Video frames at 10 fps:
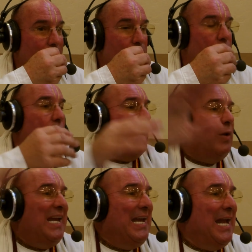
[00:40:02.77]
You don't
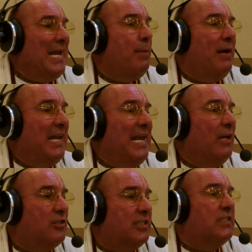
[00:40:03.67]
need anybody
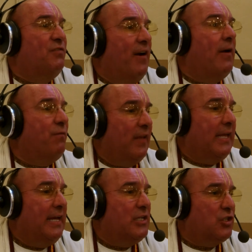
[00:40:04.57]
else's
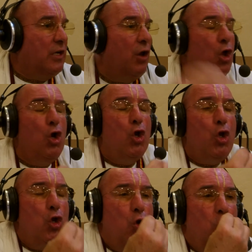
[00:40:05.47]
verification.
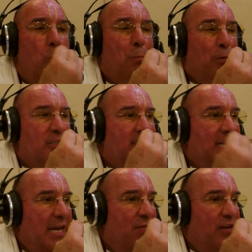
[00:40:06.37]
You
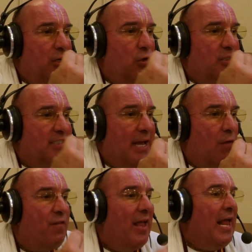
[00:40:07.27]
perceive it
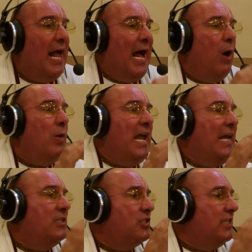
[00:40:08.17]
yourself. How
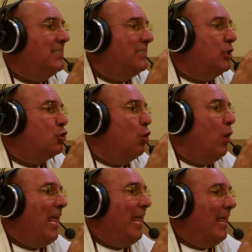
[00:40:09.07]
nice is the
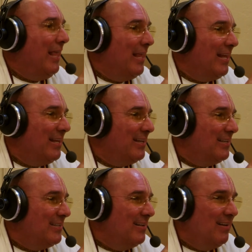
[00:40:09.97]
chole?
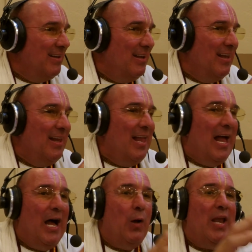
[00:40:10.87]

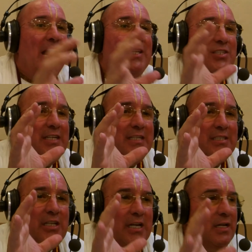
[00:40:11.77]
How nice is
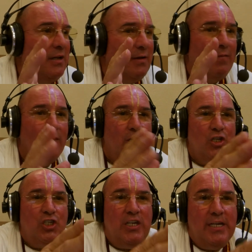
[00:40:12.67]
the
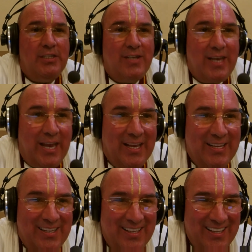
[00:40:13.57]
cheesecake?